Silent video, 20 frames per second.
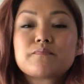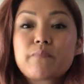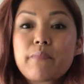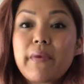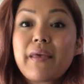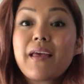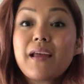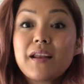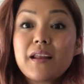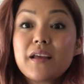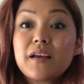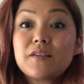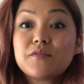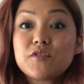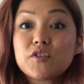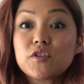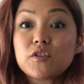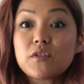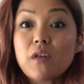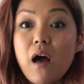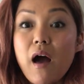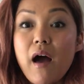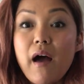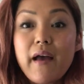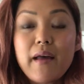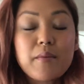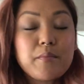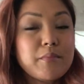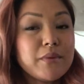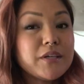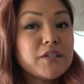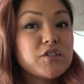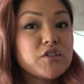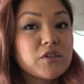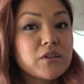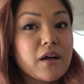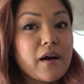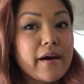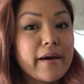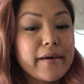beginning of July,
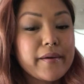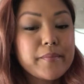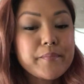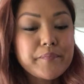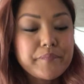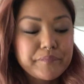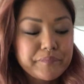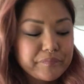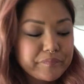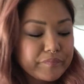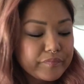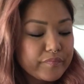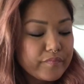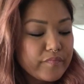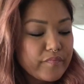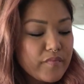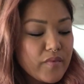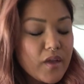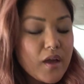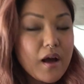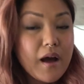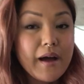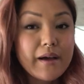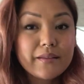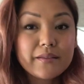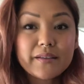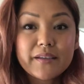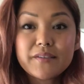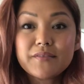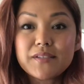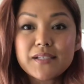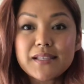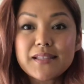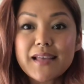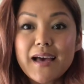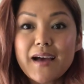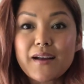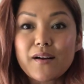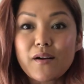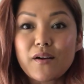mid-July, I lived in
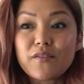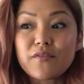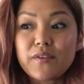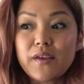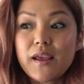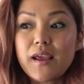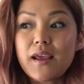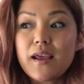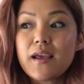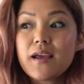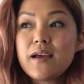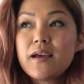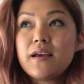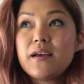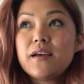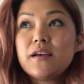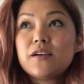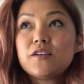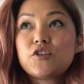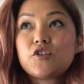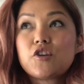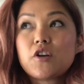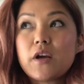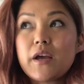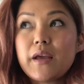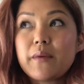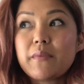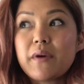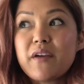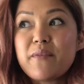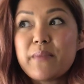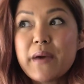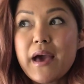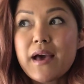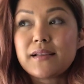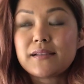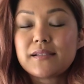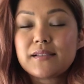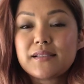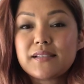that RV, trying my
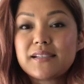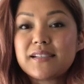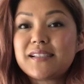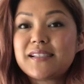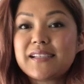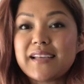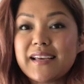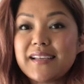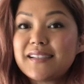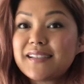best to stay